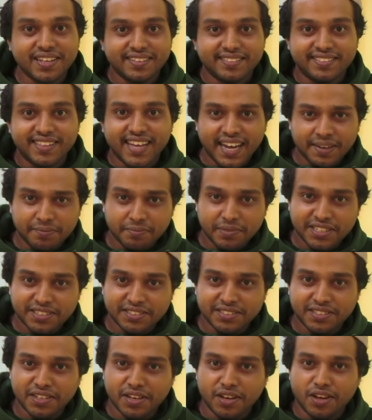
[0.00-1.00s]
That
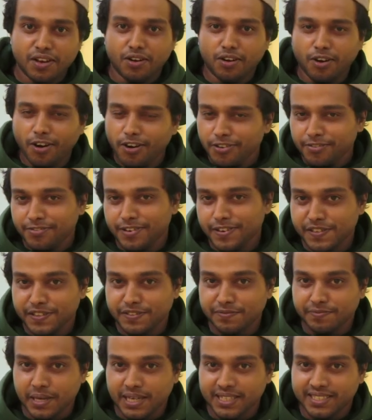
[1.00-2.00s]
means a lot of
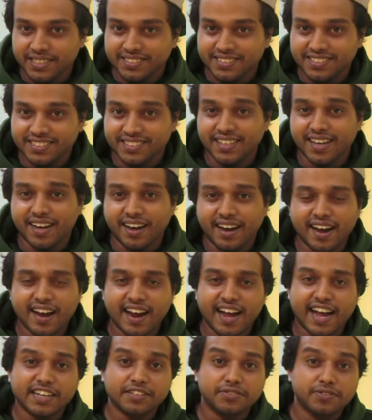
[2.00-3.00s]
effect packets are
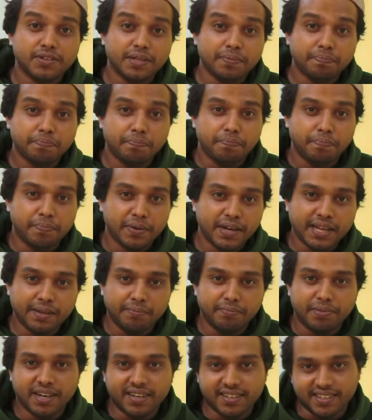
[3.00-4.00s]
actually
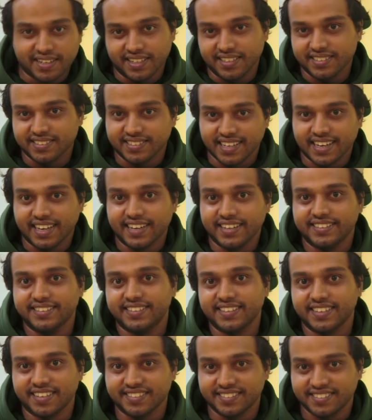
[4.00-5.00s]
pre-built inside
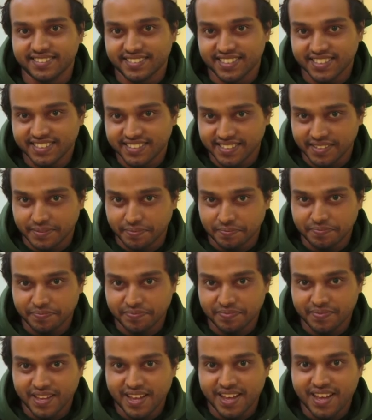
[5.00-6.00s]
the system
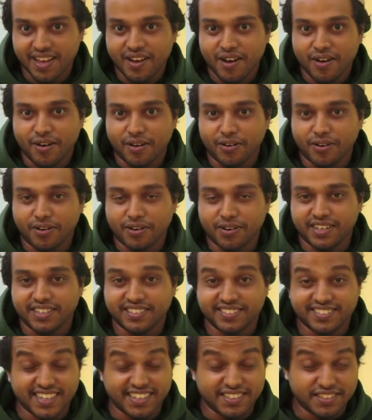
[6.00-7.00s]
or
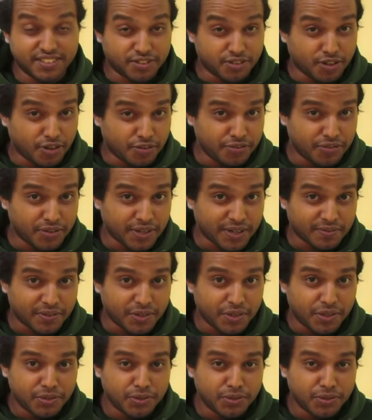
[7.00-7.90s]
inside the software.